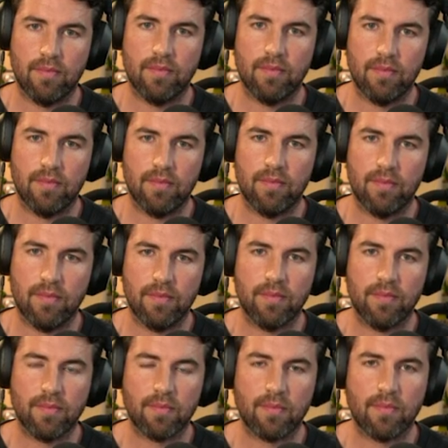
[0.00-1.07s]

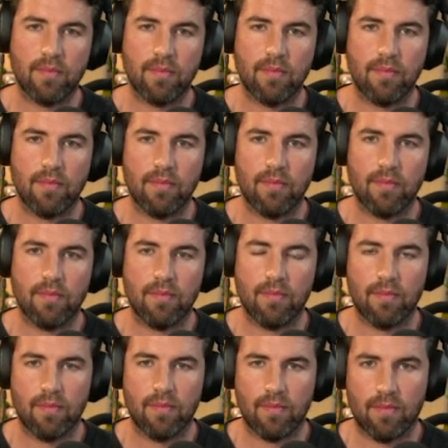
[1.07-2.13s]

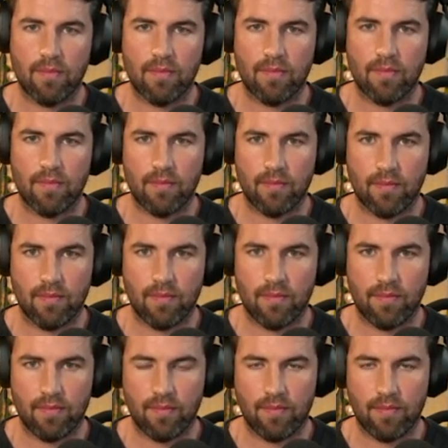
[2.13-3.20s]

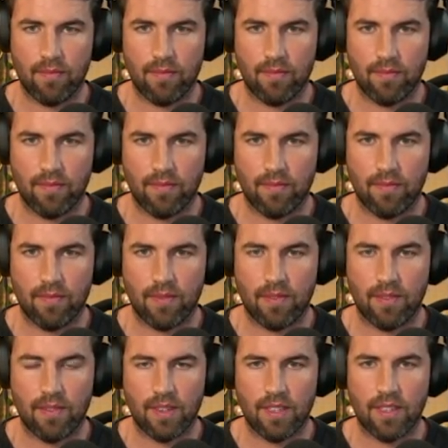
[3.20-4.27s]

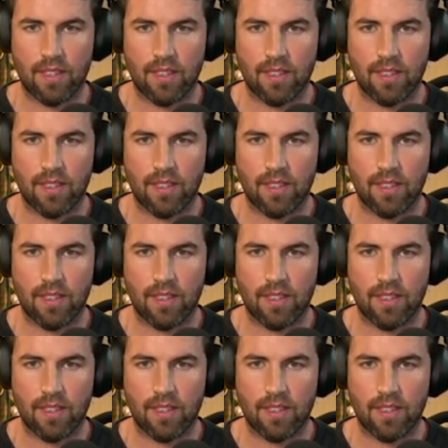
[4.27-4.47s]
The person shown says nothing.